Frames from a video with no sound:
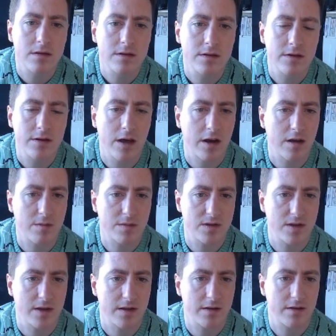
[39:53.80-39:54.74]
Not en
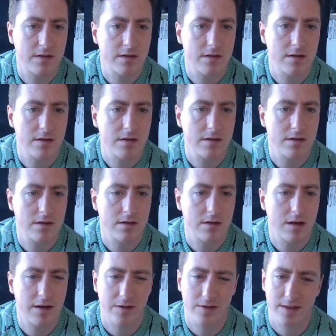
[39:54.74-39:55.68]
passant.
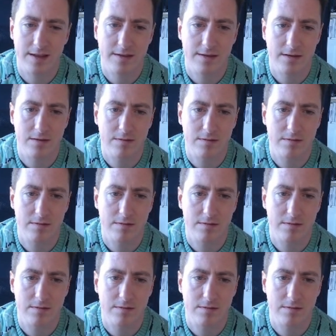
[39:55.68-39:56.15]
I don't think so.